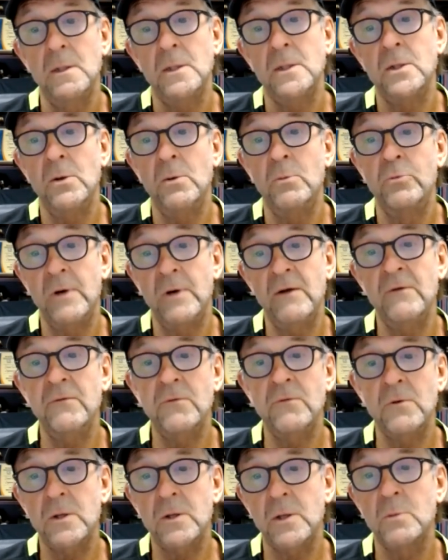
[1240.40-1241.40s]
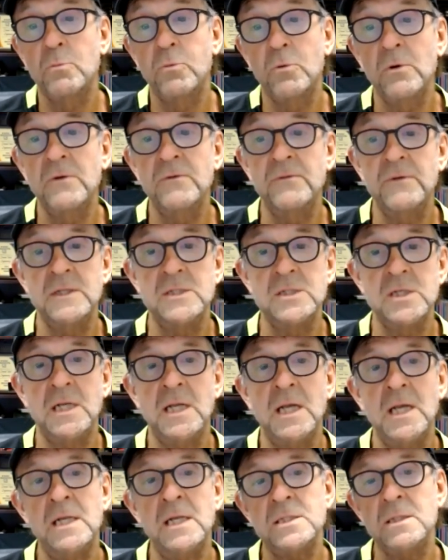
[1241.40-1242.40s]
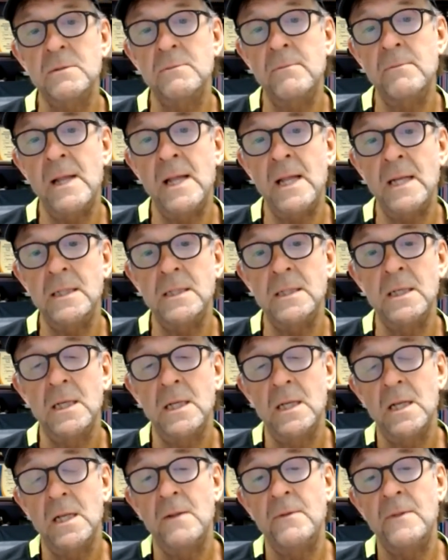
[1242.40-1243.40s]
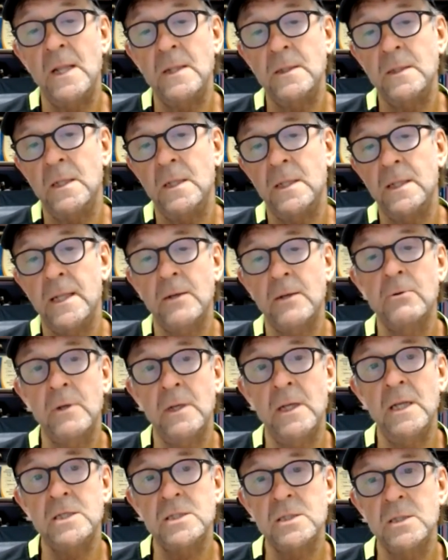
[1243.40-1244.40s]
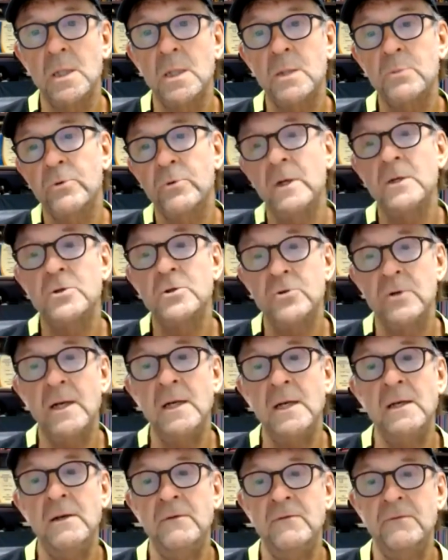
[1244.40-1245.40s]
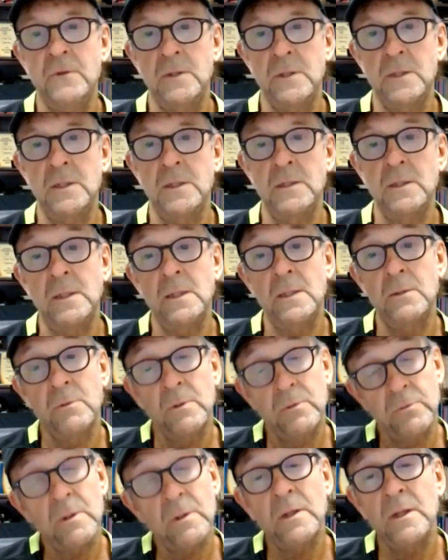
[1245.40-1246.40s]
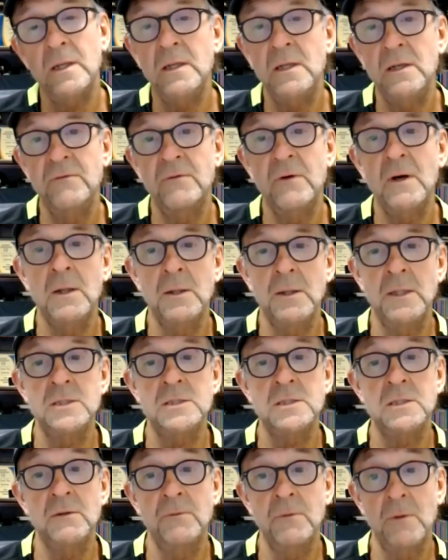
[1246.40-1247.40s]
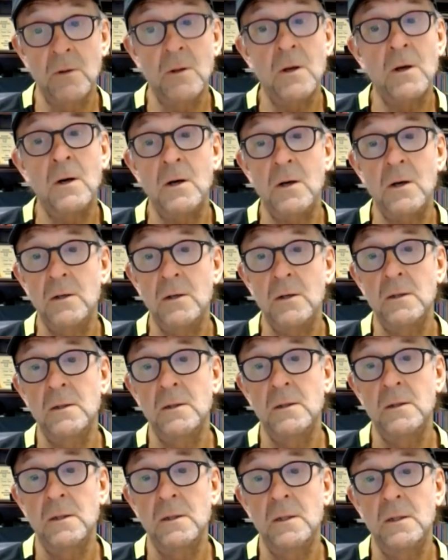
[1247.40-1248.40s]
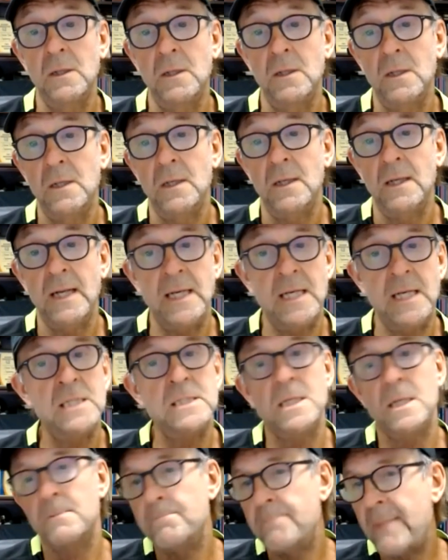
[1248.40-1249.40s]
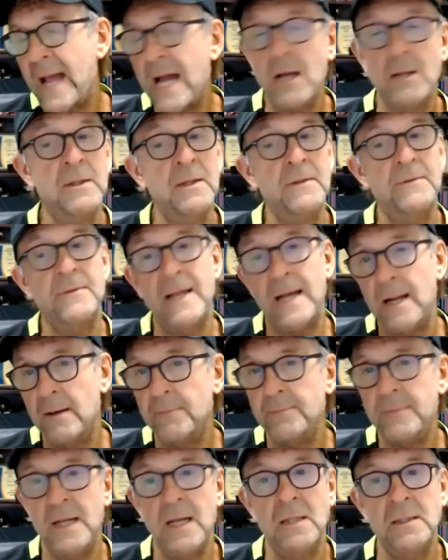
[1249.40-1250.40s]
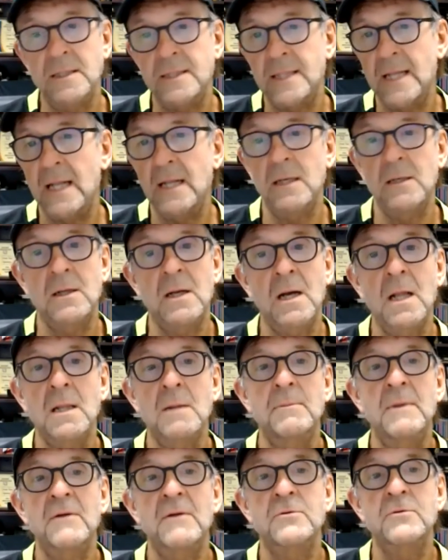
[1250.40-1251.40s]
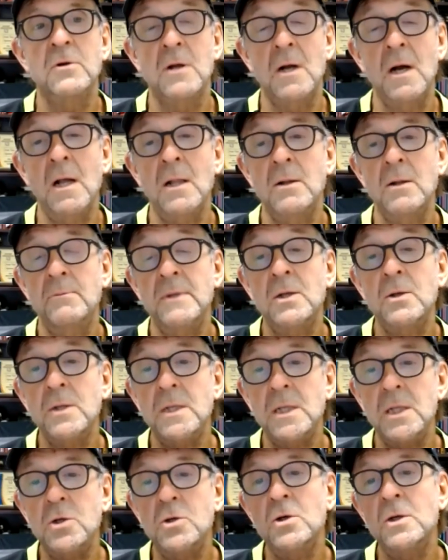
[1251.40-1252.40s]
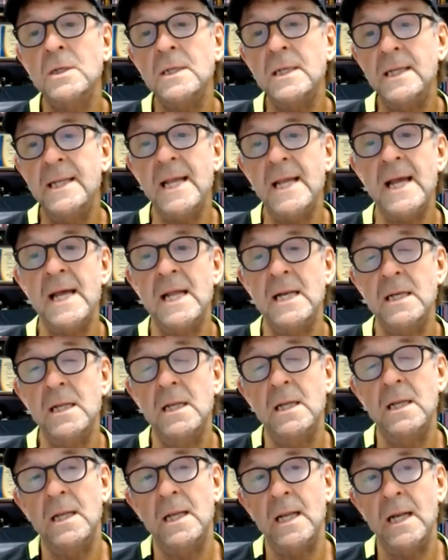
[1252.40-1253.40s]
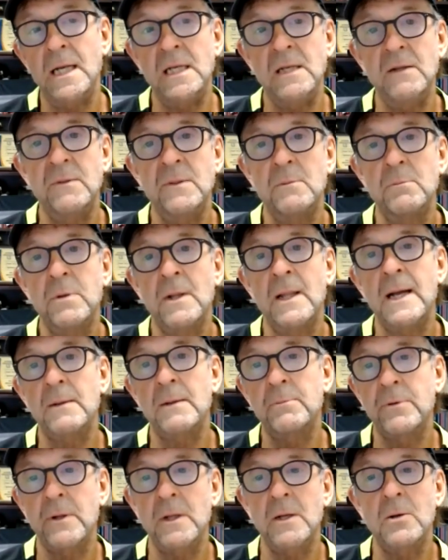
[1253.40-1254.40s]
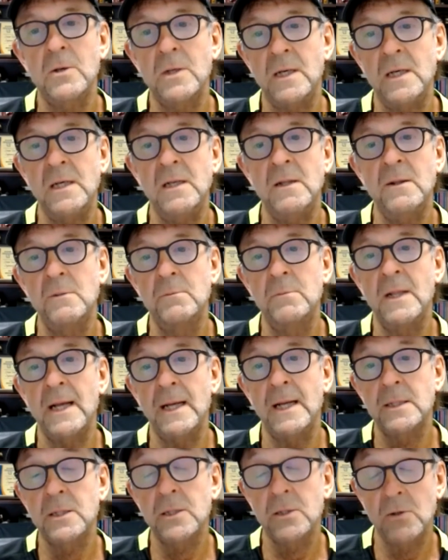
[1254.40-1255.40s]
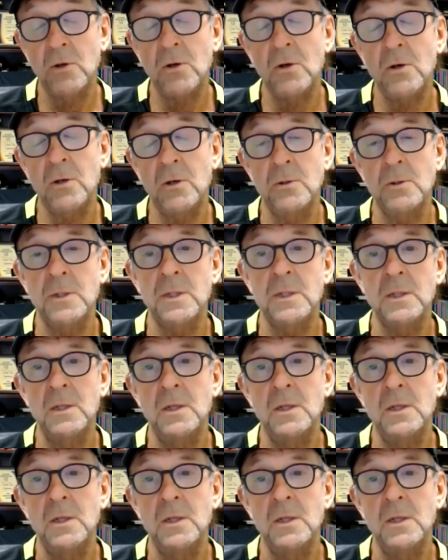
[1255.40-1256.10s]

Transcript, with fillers: So Brown versus Board of Education meant that the segregation of spring training facilities was really in violation of the law. And he just pounded that, pounded that column after column because he couldn't get any of the black players, any of the black stars